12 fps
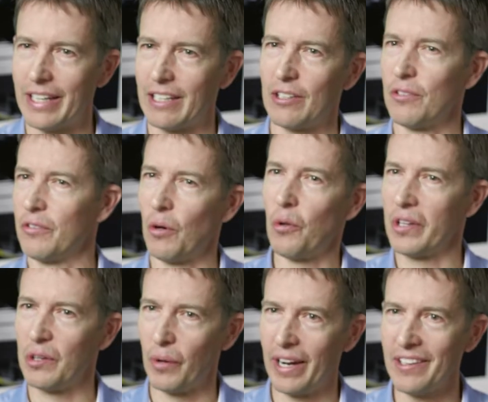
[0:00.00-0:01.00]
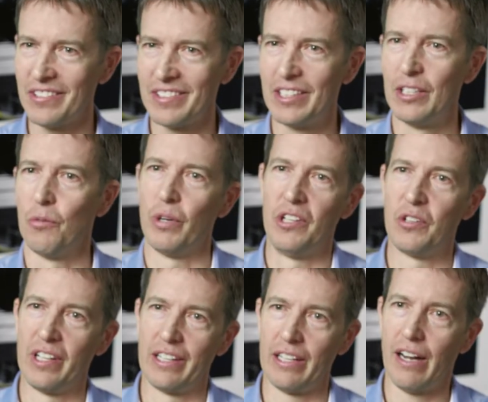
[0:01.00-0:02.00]
like the Holy Grail, when you
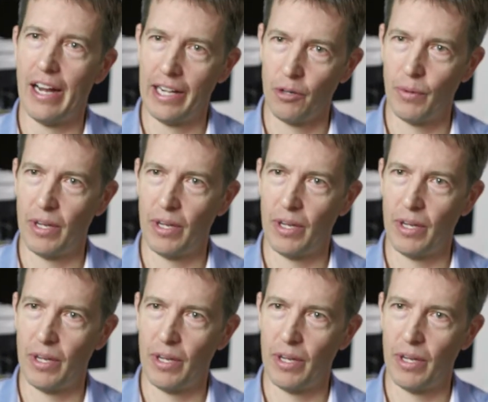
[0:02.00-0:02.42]
can get higher